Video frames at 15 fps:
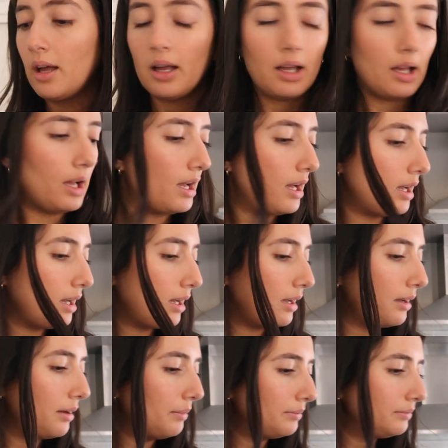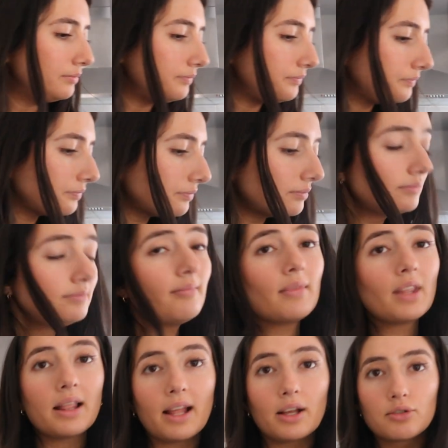Um,
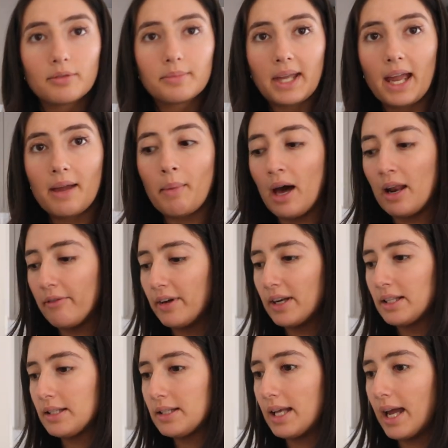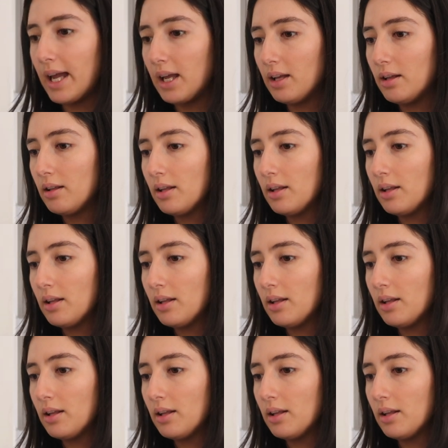that was from Kmart, if I didn't say.